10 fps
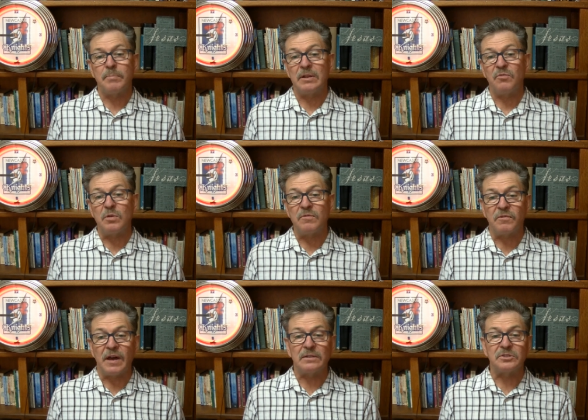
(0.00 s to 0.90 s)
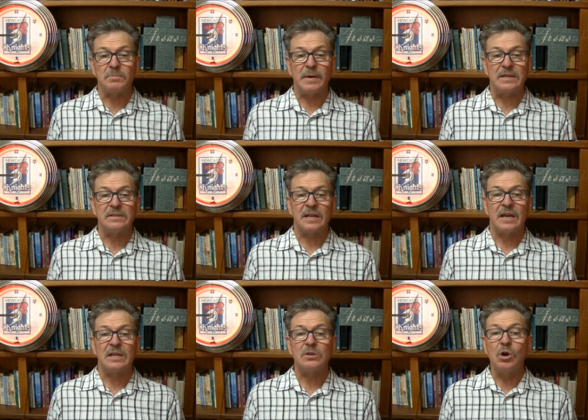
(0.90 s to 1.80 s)
but if we fail to
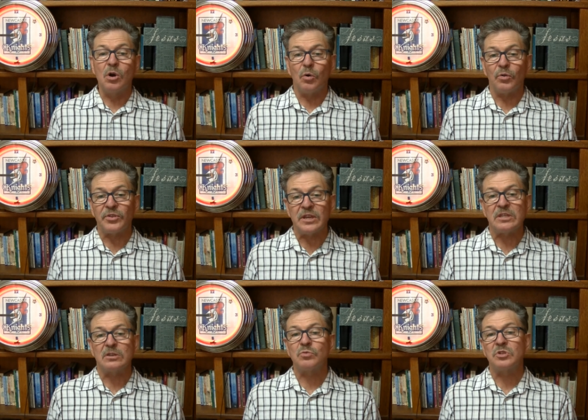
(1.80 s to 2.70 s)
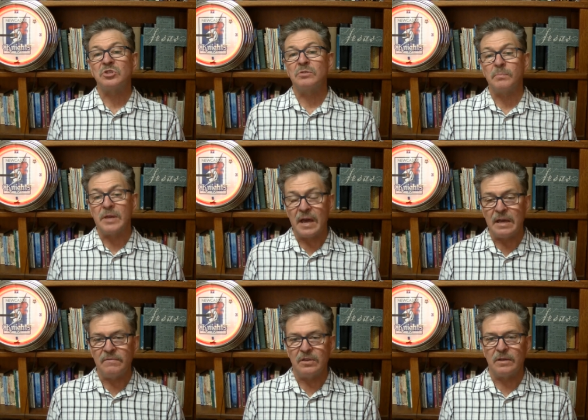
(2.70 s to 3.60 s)
maintain authentic Christian
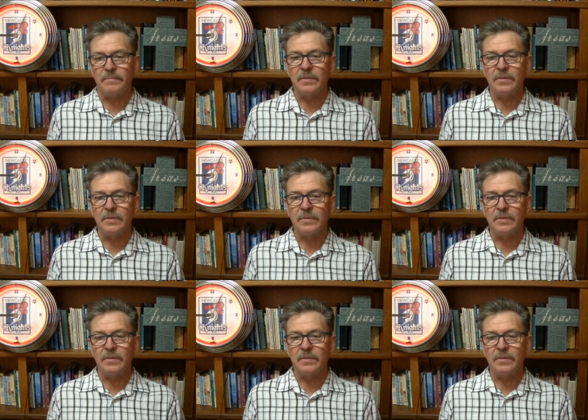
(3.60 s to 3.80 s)
behaviour,